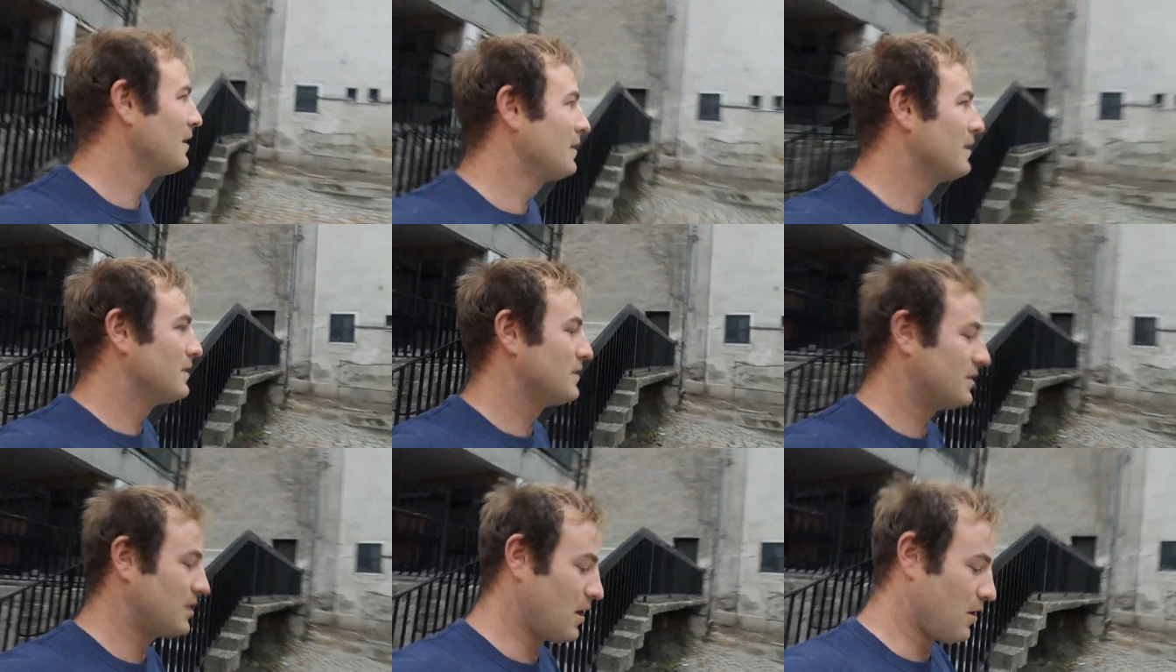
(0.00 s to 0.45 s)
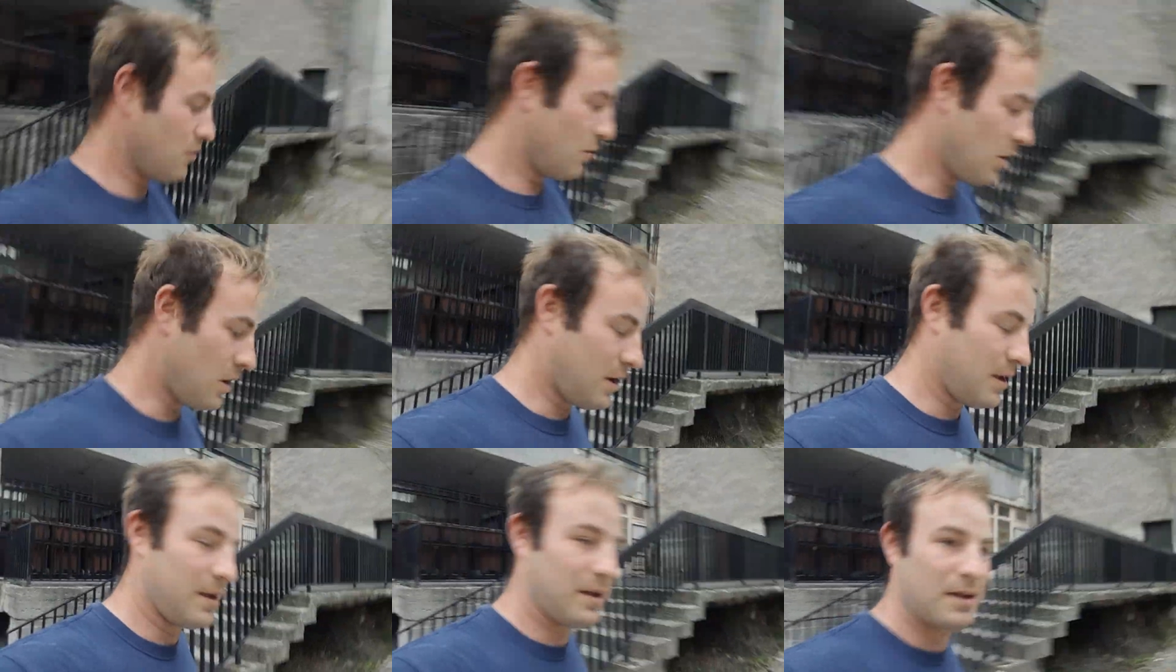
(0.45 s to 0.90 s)
So
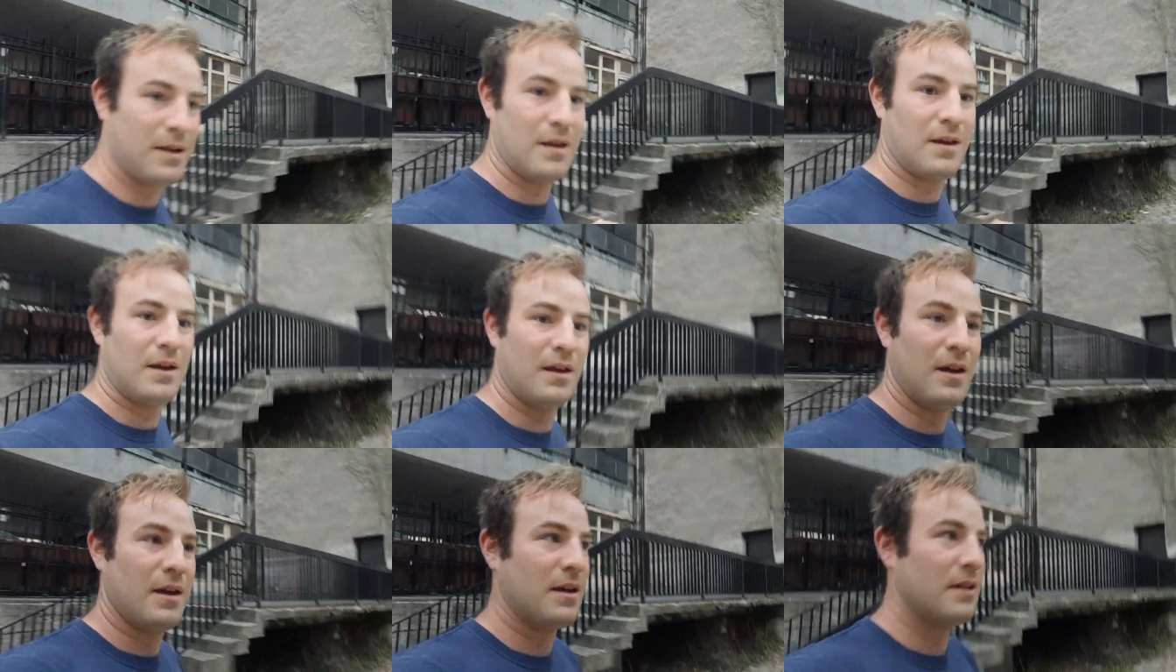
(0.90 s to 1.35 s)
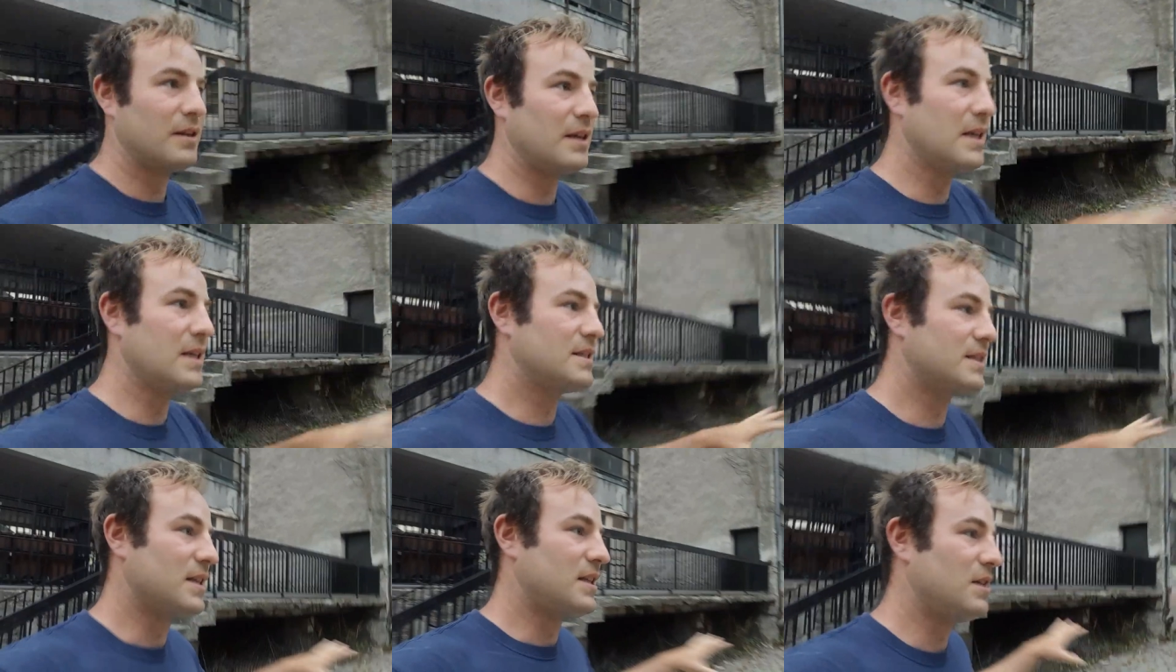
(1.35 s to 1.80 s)

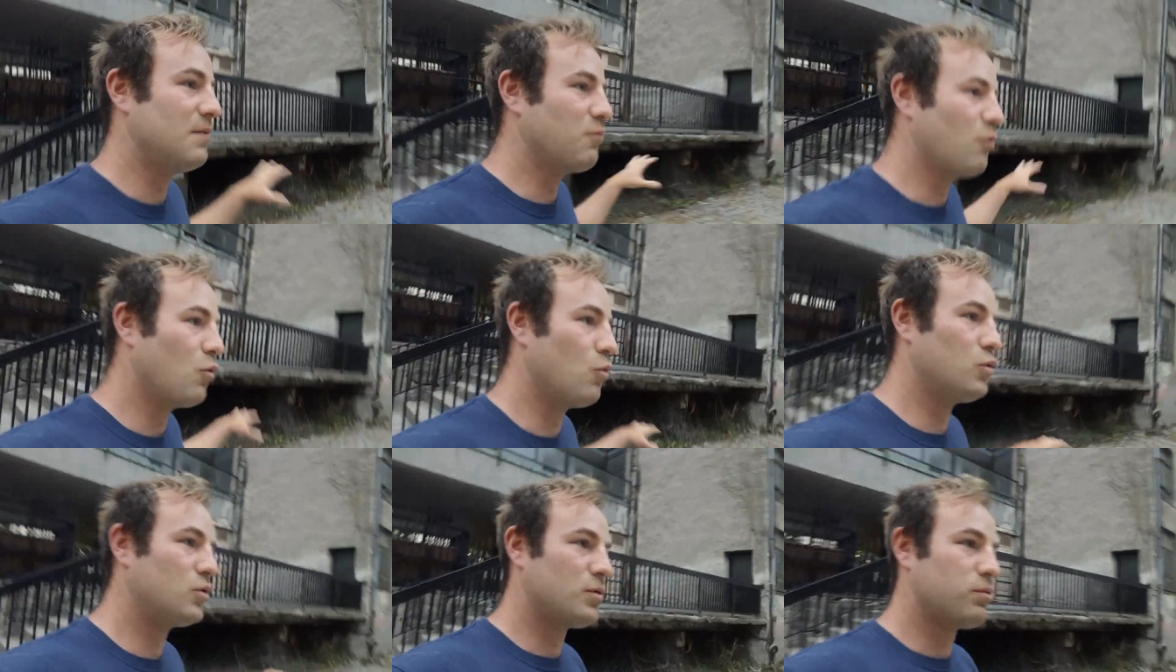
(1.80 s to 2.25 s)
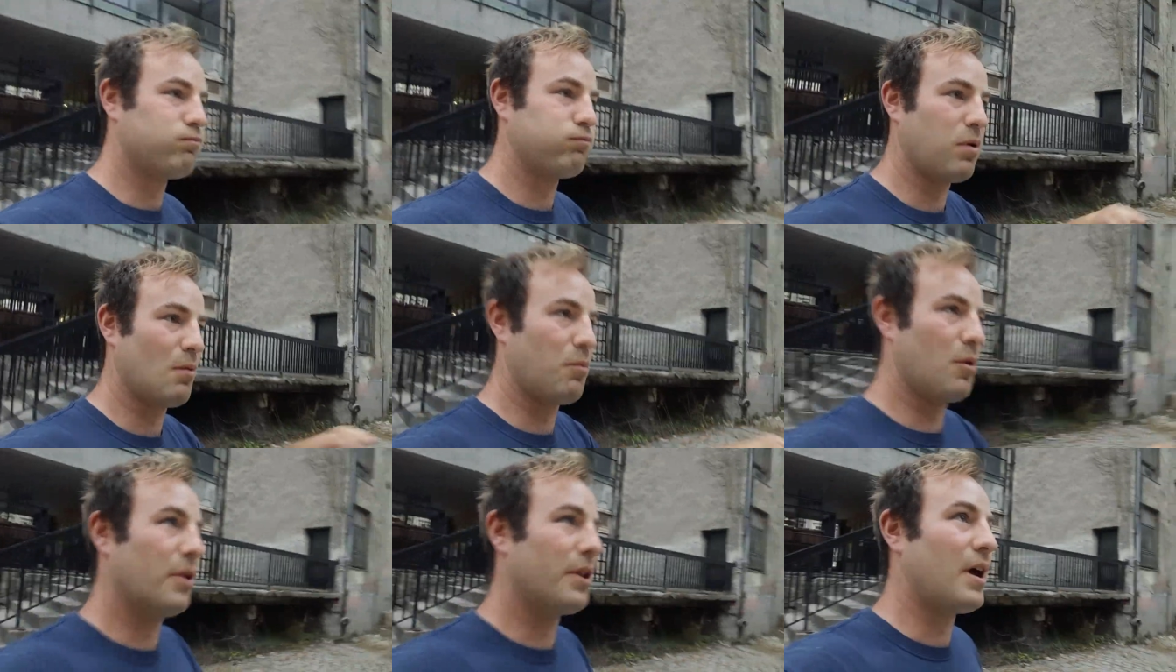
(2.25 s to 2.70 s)
these city walls were
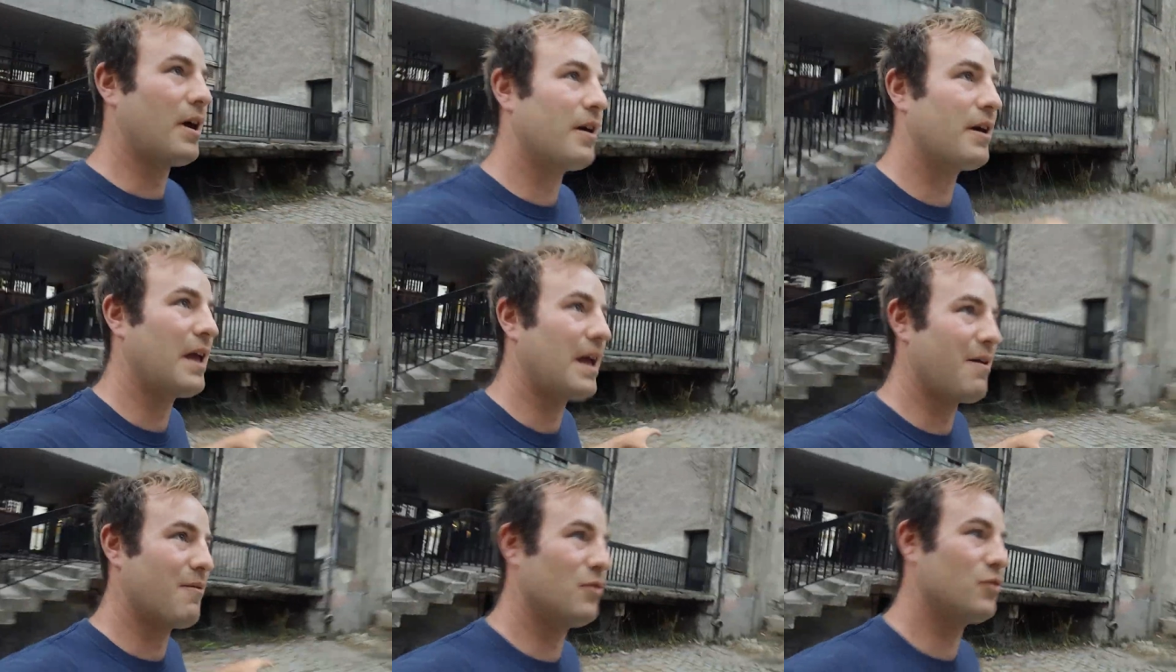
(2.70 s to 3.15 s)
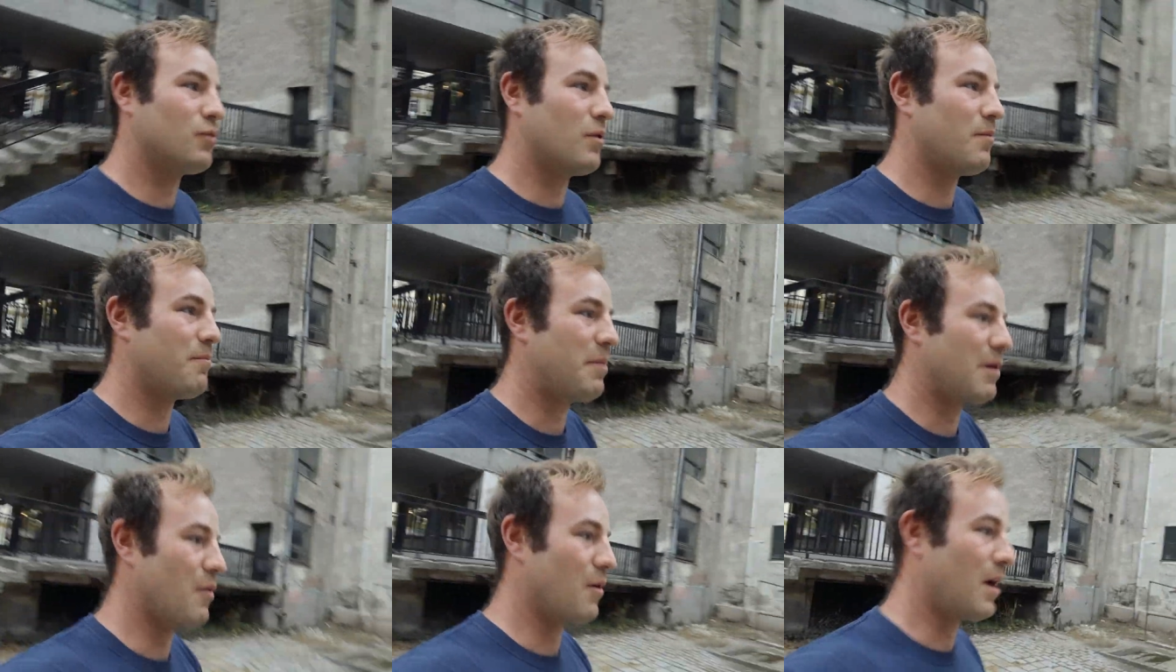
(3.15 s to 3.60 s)
what the Hungarians would
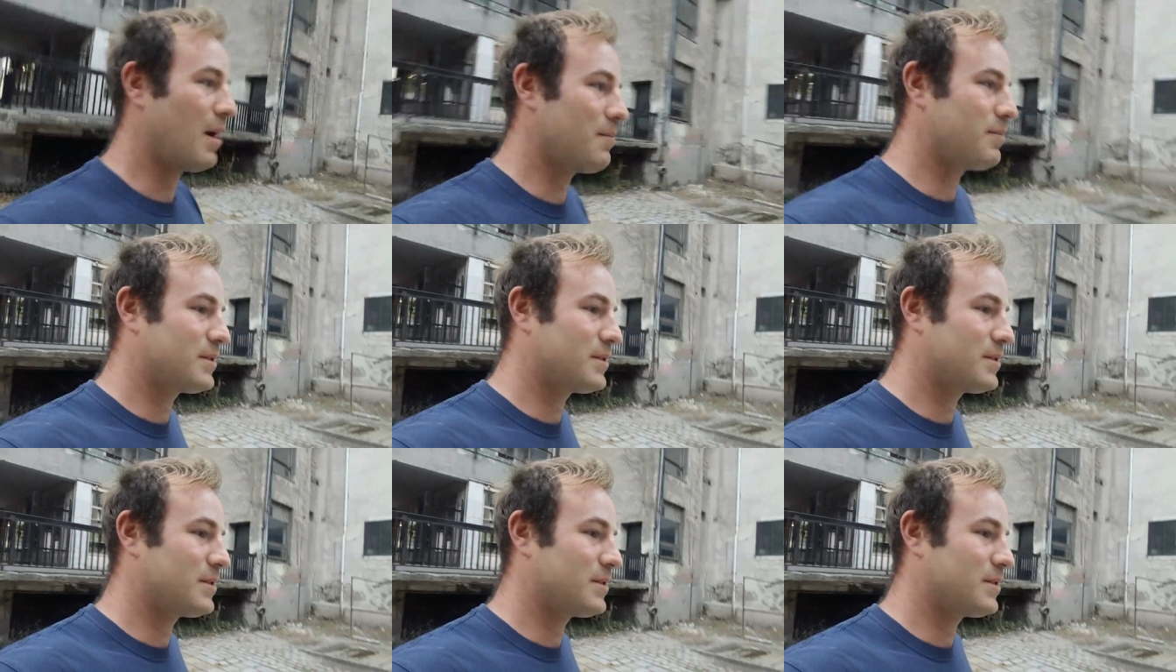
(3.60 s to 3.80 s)
have built up.